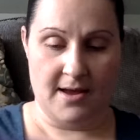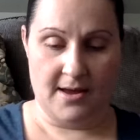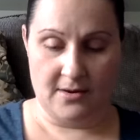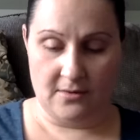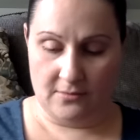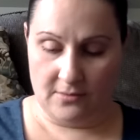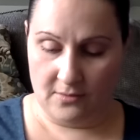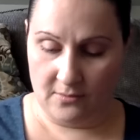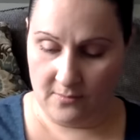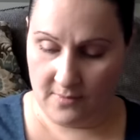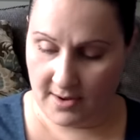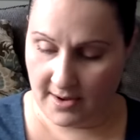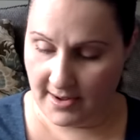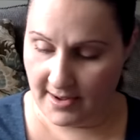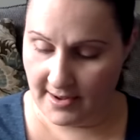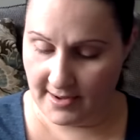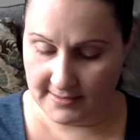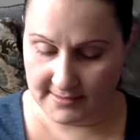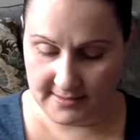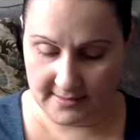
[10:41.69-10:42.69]
I don't know
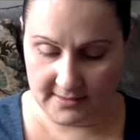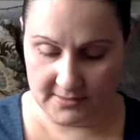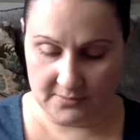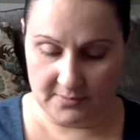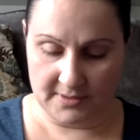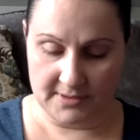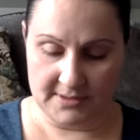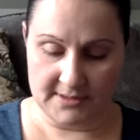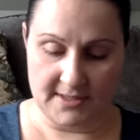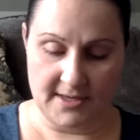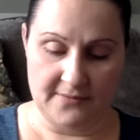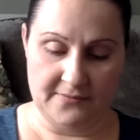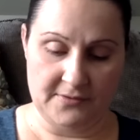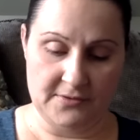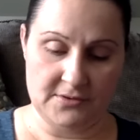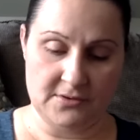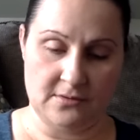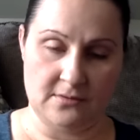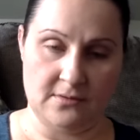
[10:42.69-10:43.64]
why I set this one aside for so